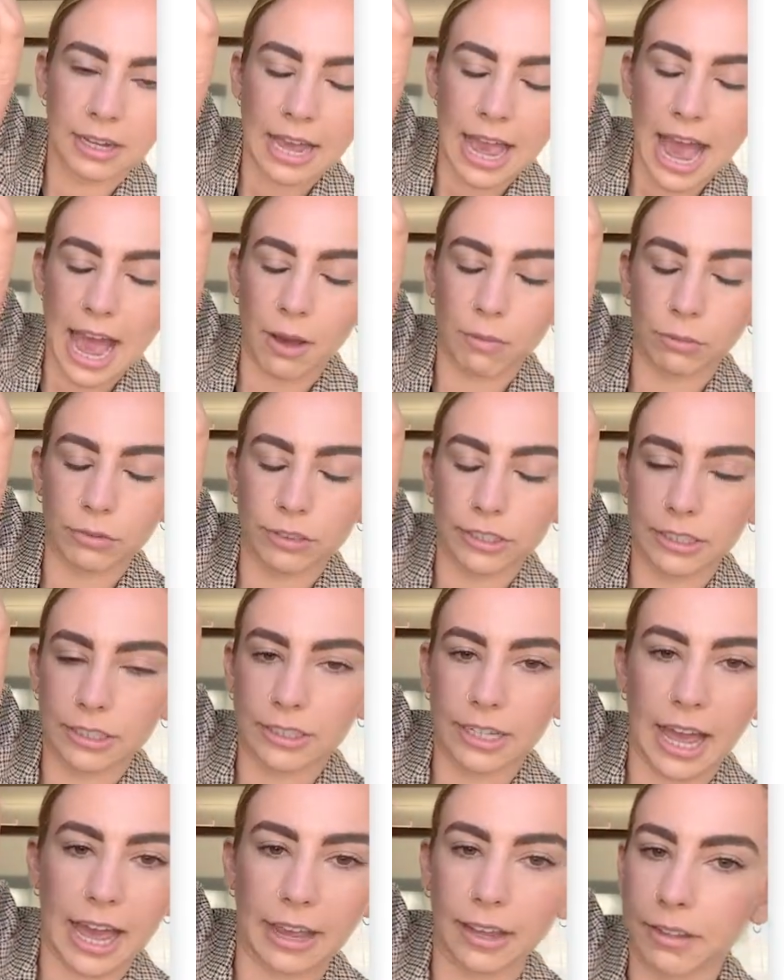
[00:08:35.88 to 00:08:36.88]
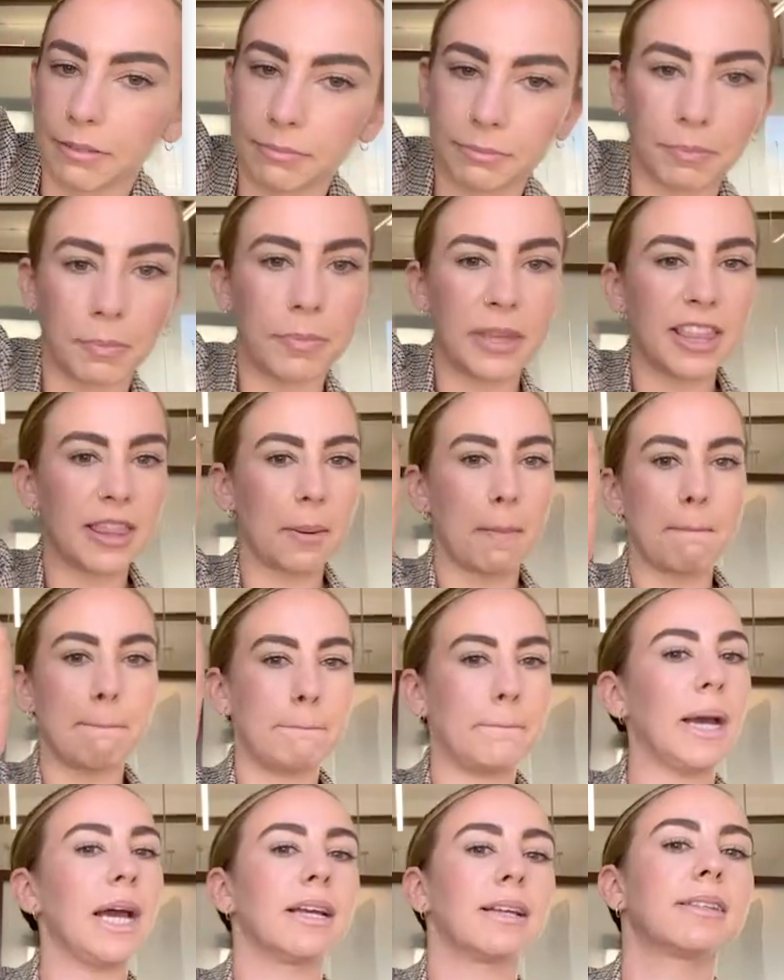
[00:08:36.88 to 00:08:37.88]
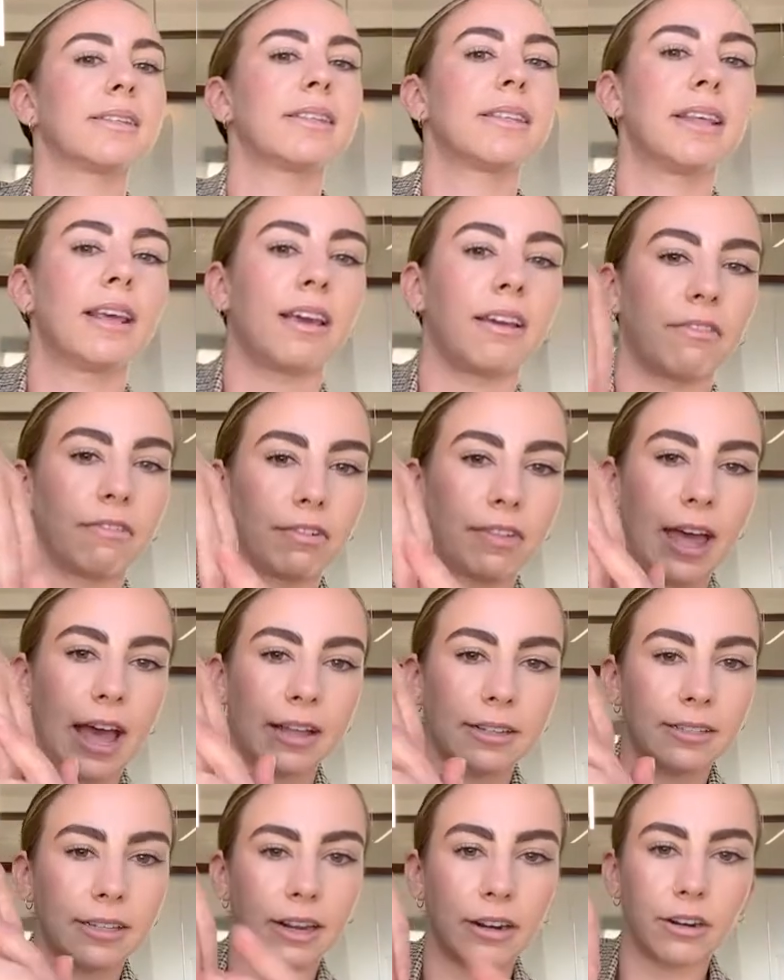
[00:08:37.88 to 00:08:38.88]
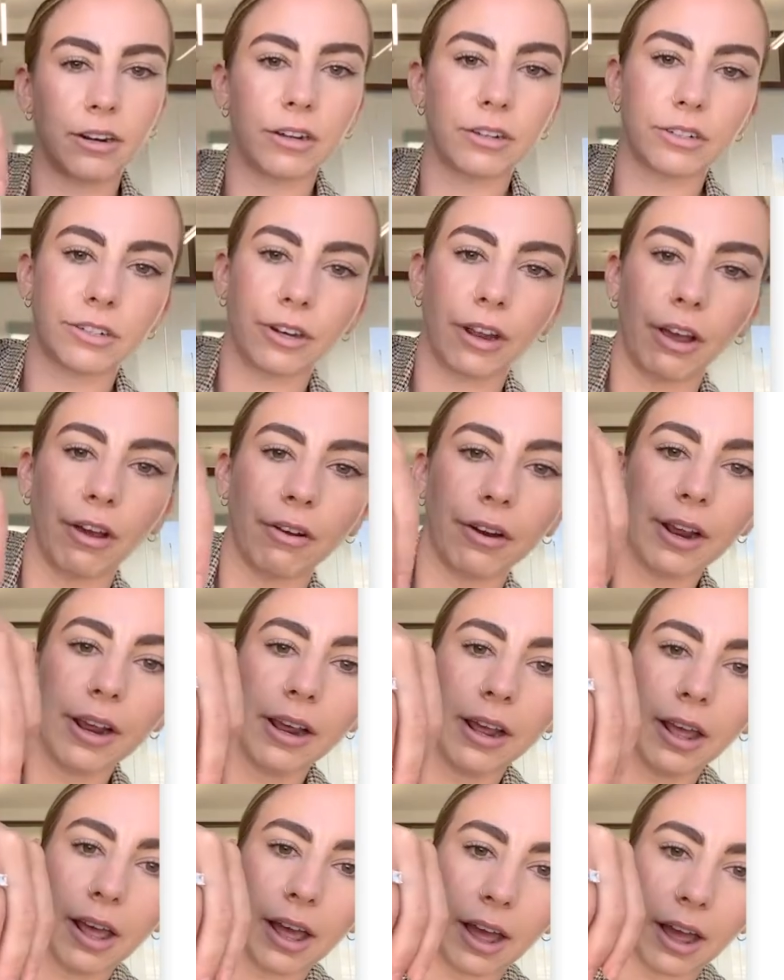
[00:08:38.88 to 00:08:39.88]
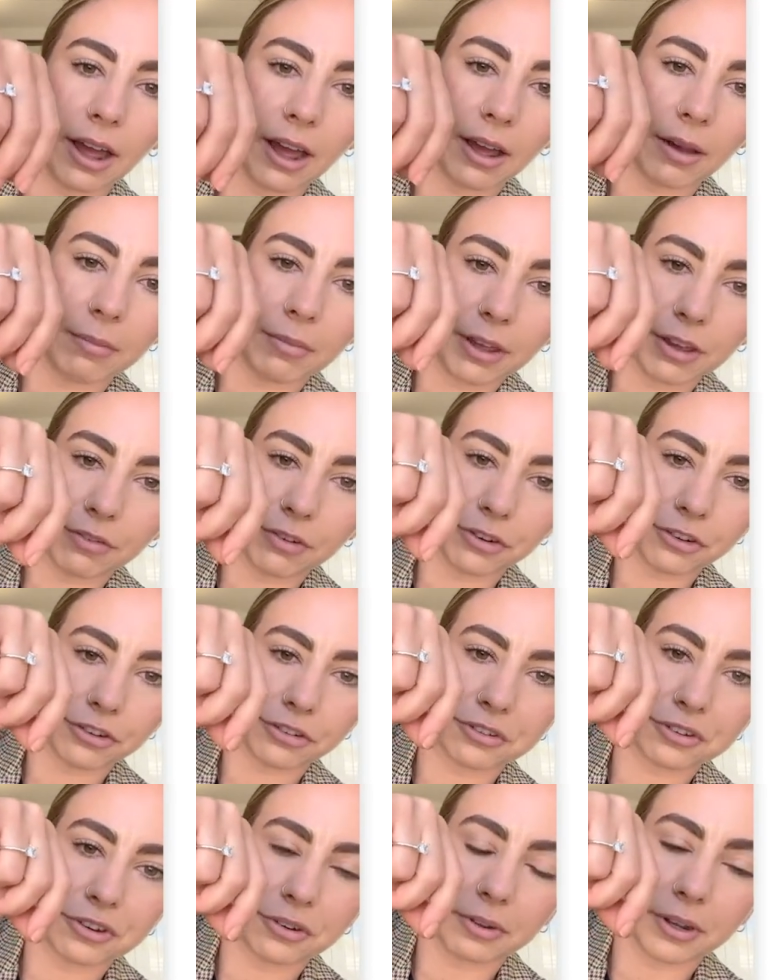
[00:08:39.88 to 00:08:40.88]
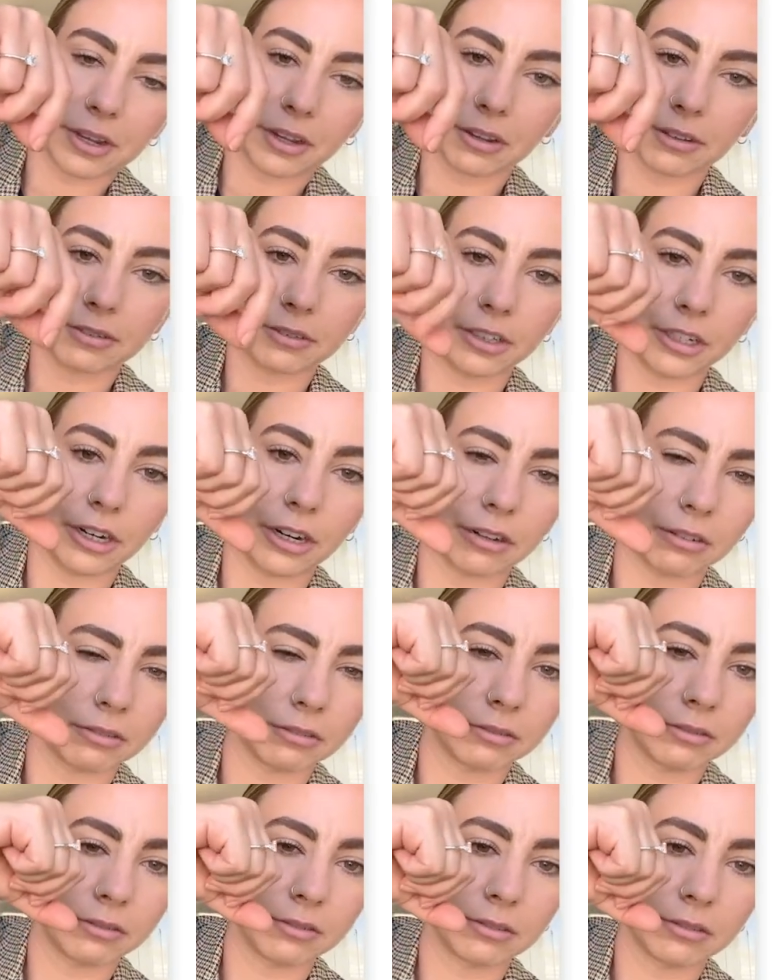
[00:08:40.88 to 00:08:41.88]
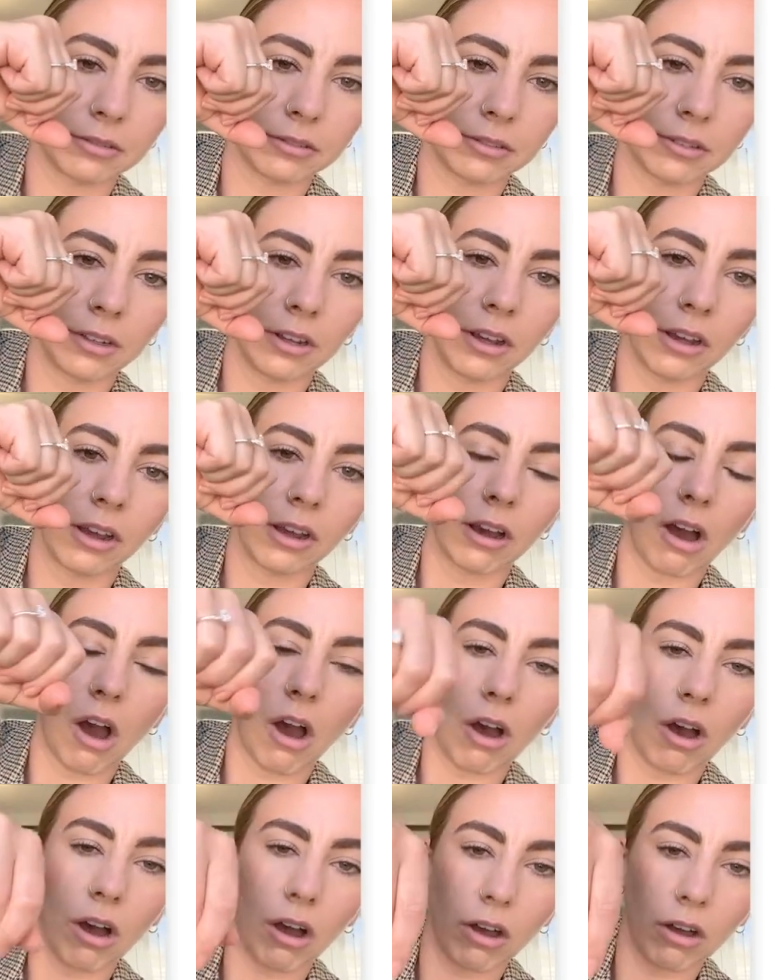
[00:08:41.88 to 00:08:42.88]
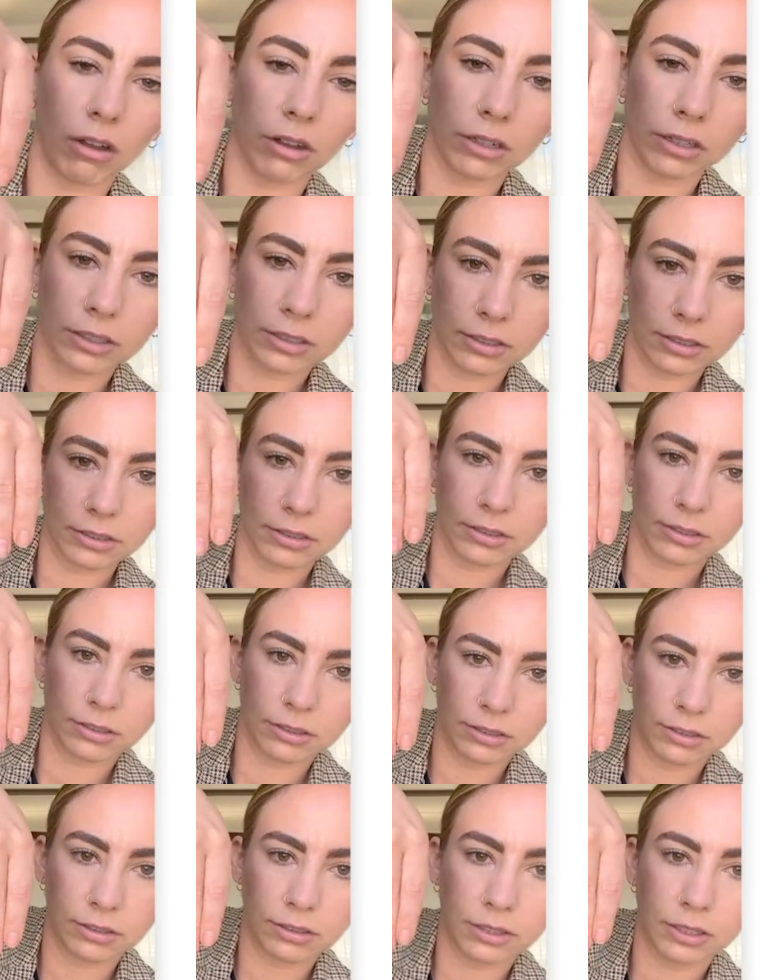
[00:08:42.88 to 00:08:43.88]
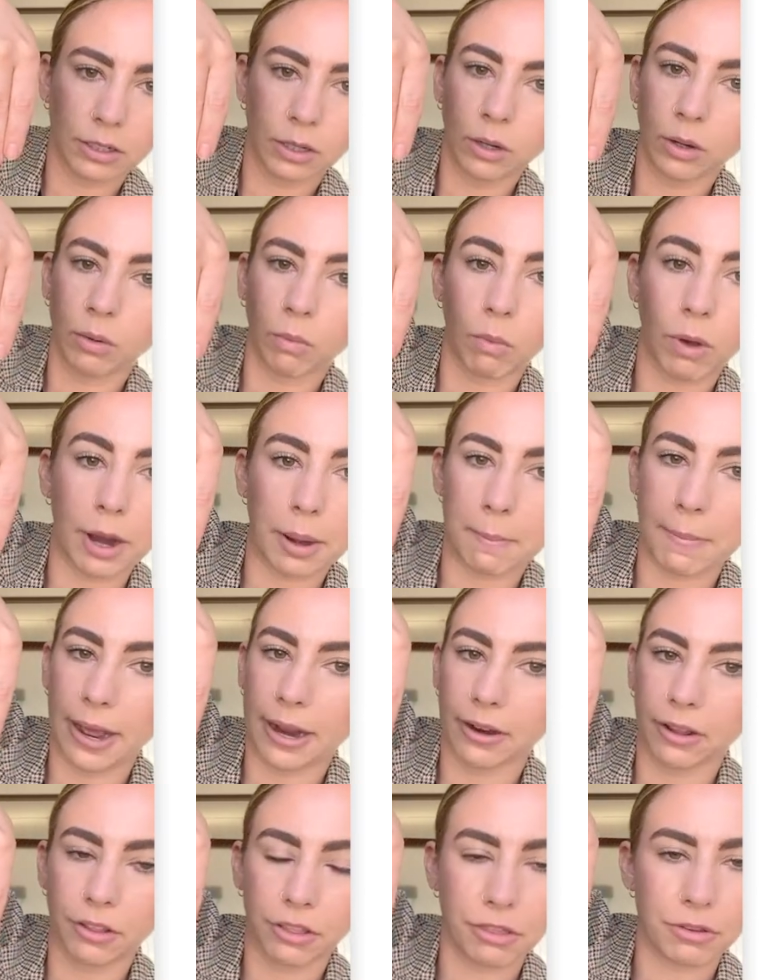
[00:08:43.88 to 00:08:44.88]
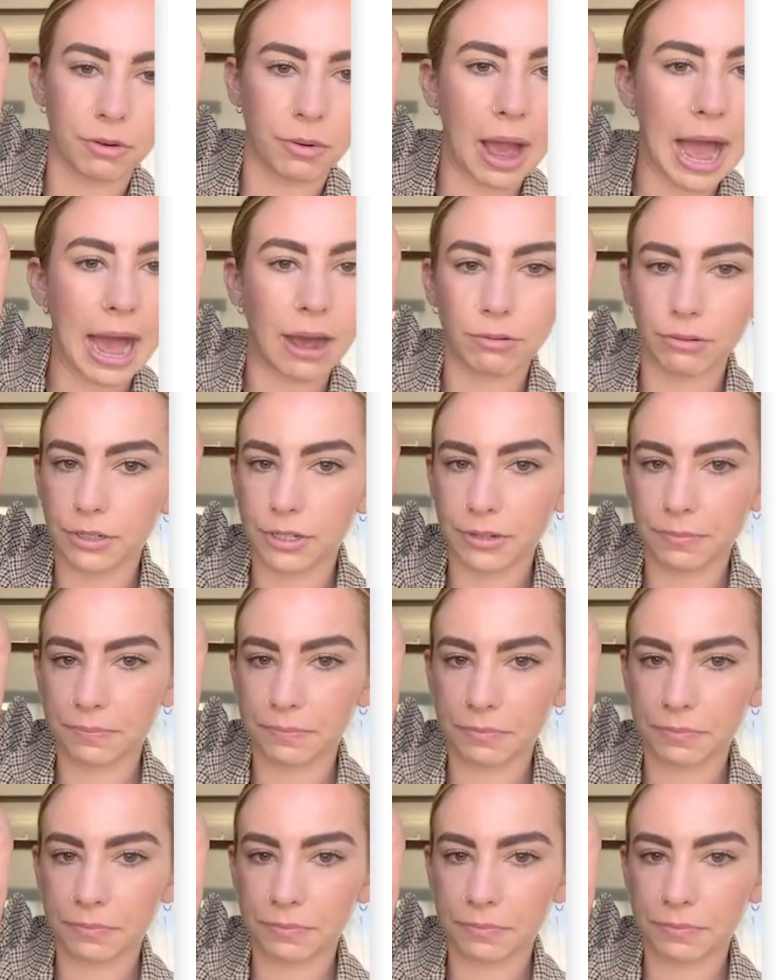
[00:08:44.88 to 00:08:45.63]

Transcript: And will just like be the best thing for that center stone. Um, if you're just doing, you know, all one metal throughout.